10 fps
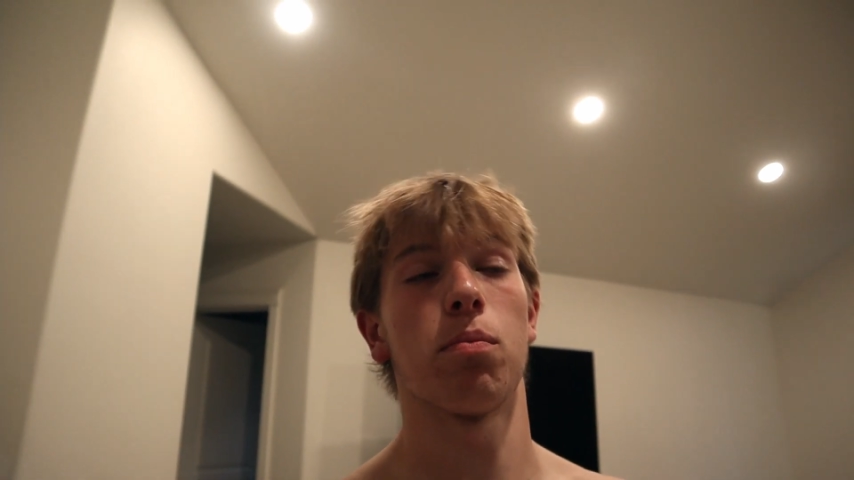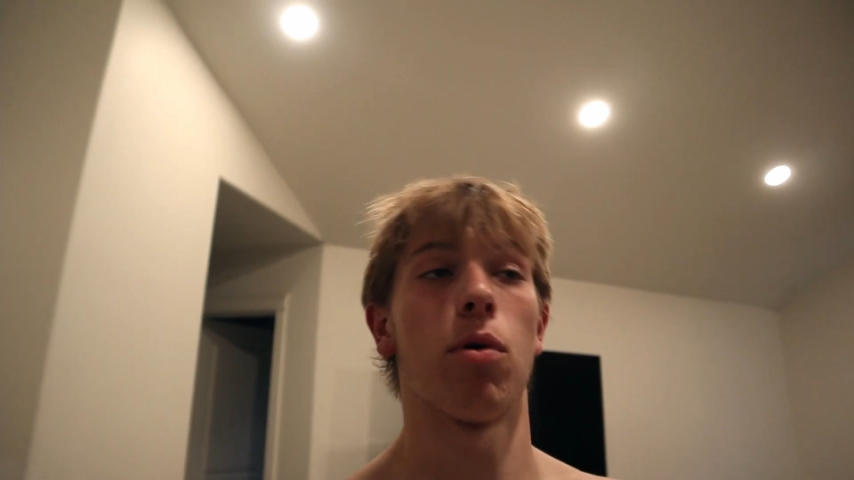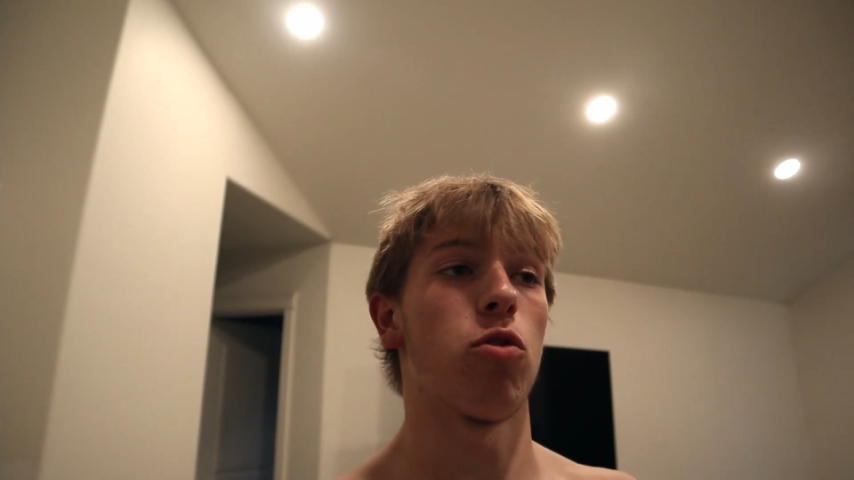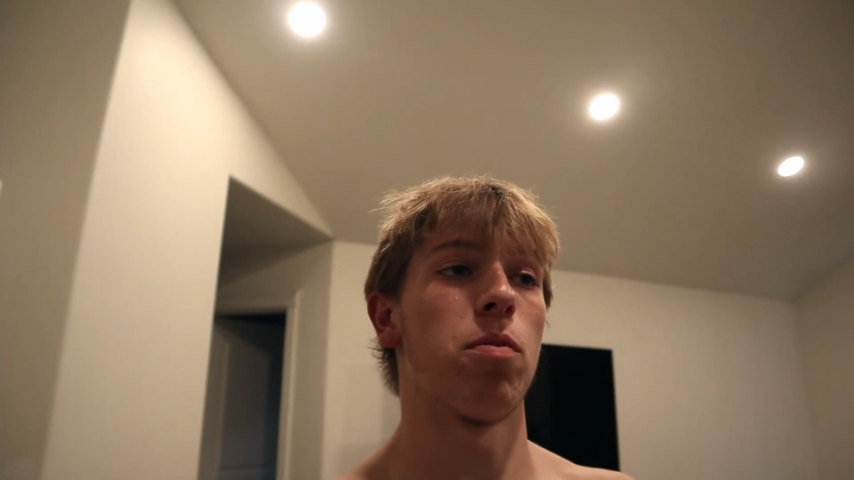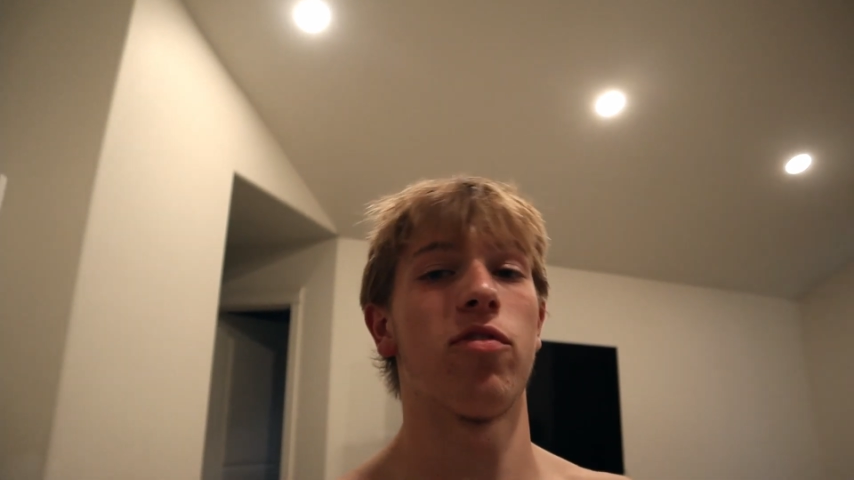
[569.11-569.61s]

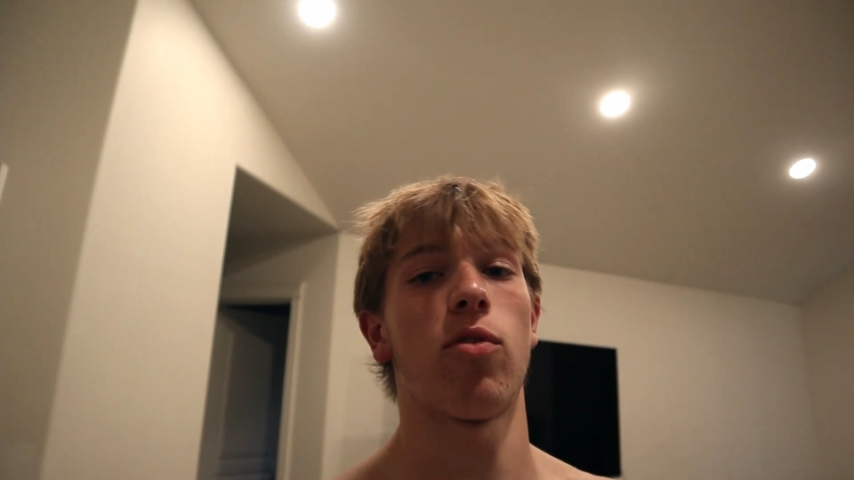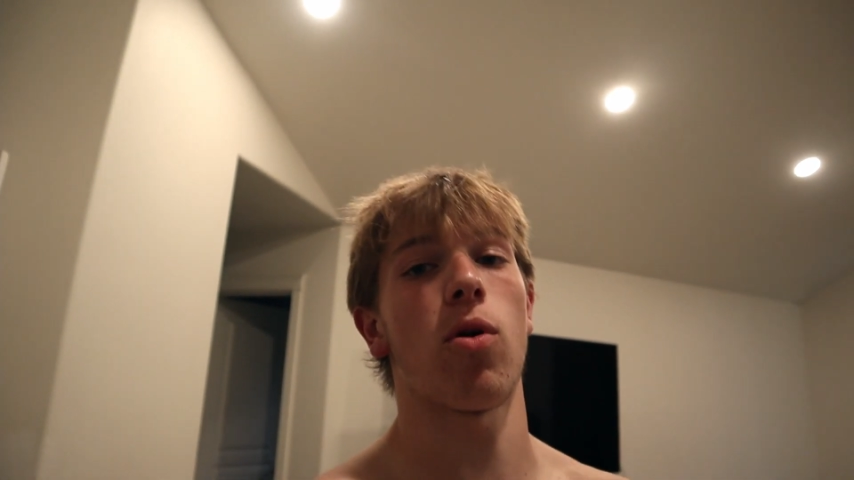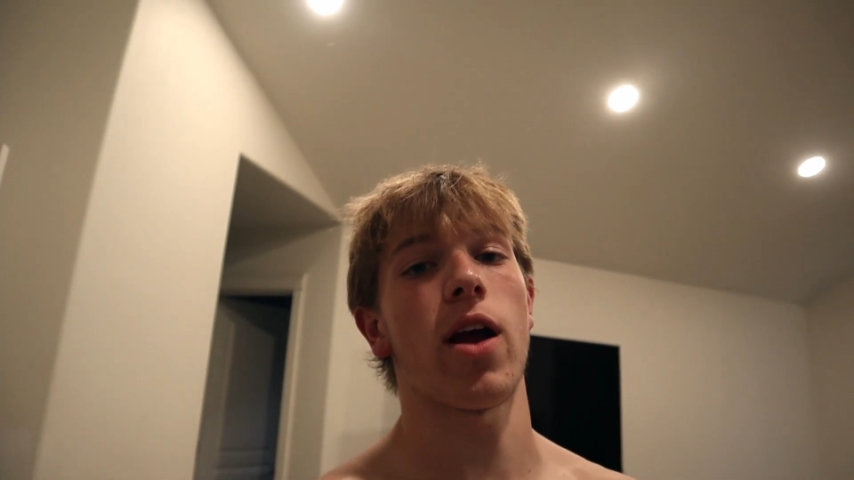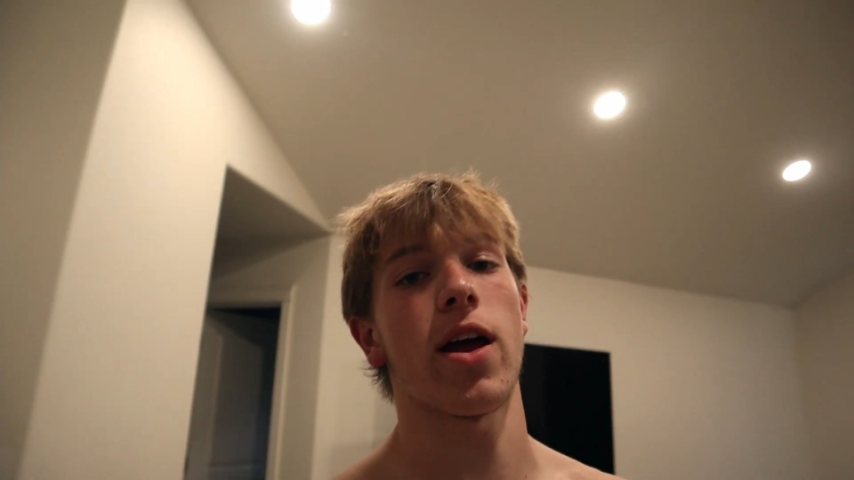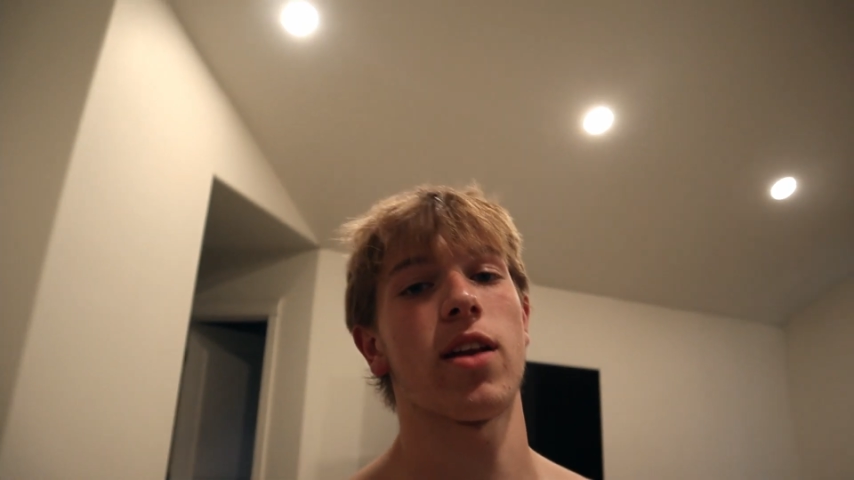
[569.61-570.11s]
both
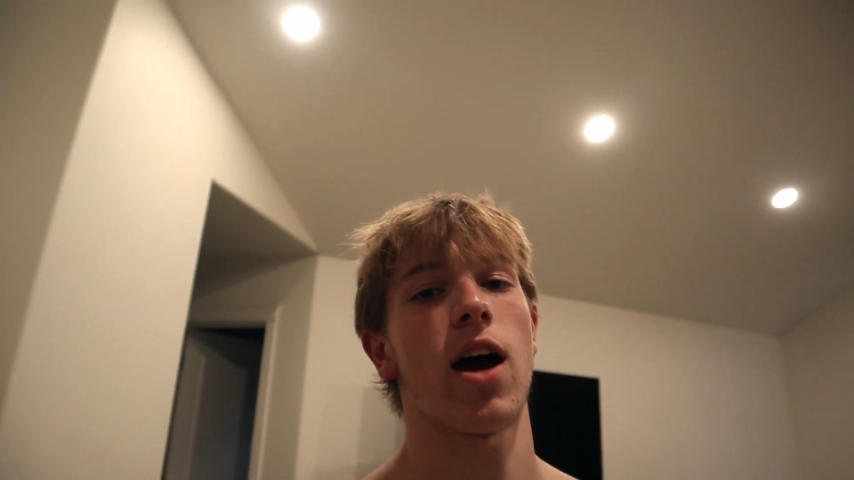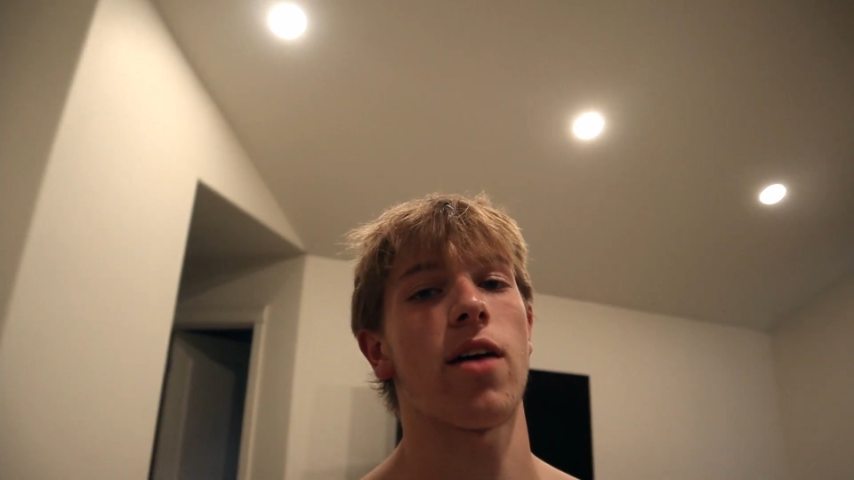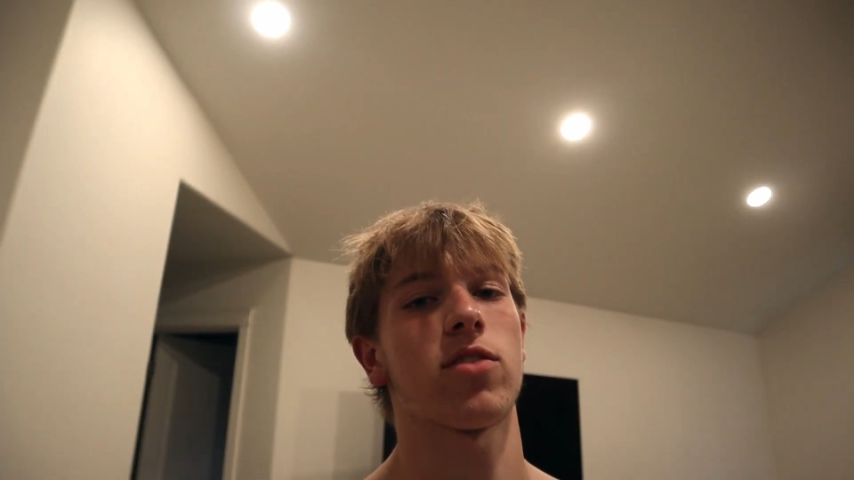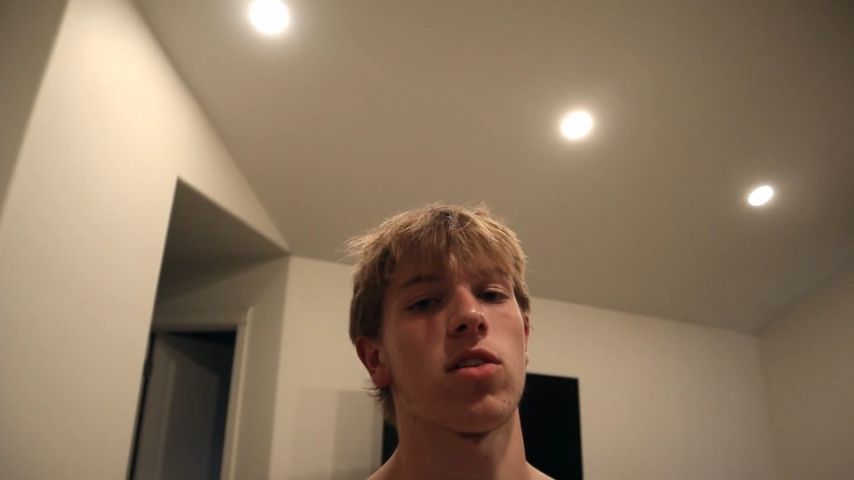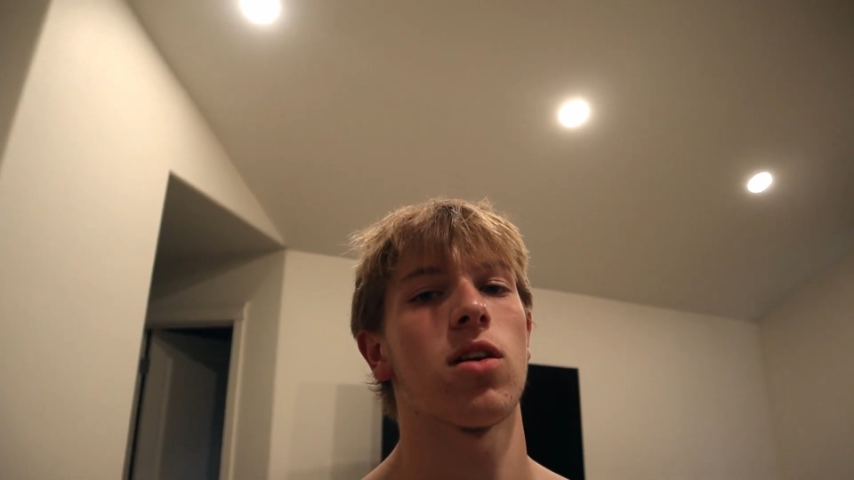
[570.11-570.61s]
before and
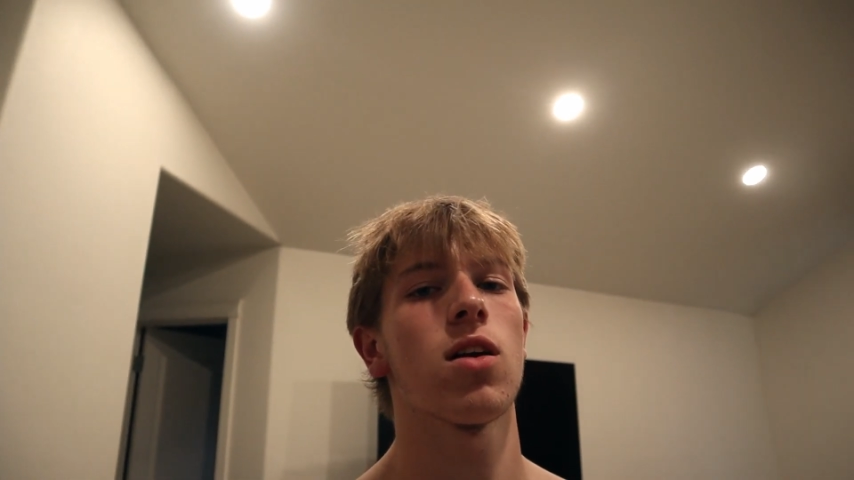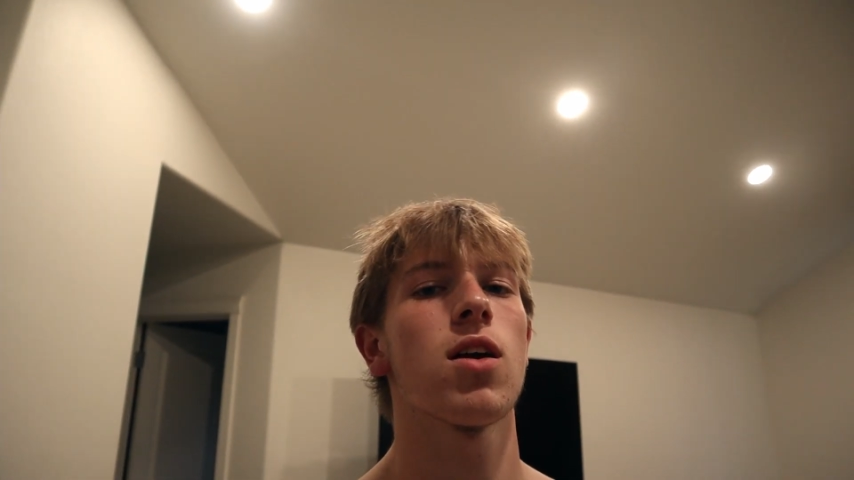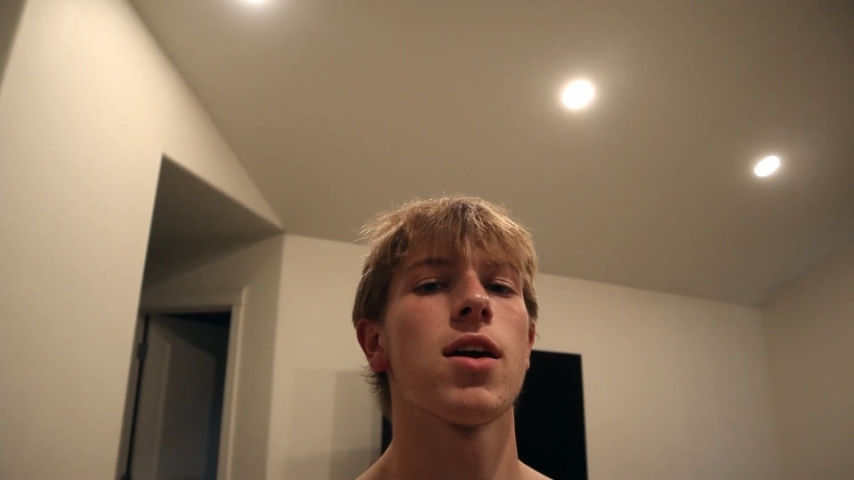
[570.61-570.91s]
after.